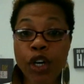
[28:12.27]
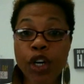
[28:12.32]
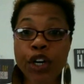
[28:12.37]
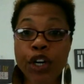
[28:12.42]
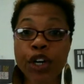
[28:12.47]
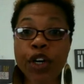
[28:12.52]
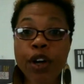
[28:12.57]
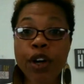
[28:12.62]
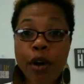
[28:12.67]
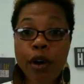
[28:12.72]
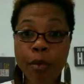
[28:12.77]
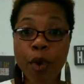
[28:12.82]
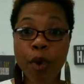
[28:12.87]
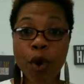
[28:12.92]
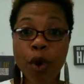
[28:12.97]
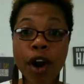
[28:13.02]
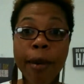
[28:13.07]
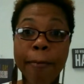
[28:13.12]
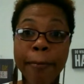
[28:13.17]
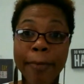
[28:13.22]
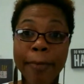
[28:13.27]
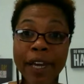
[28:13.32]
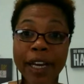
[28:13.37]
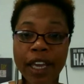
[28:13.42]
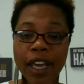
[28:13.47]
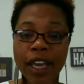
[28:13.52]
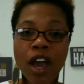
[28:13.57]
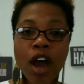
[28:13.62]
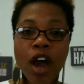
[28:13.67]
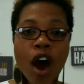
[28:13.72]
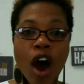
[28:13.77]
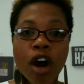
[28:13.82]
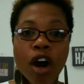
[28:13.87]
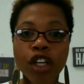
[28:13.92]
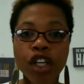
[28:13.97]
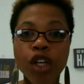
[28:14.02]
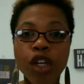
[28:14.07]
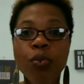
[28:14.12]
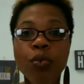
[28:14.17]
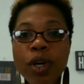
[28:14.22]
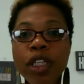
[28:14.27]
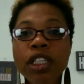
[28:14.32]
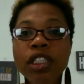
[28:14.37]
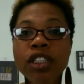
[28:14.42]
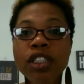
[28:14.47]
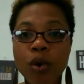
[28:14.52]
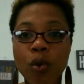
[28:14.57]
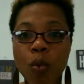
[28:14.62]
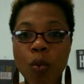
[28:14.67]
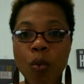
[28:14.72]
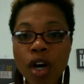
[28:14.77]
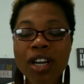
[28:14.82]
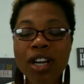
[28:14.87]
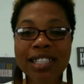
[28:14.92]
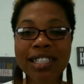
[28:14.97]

earn more money. Are you willing to work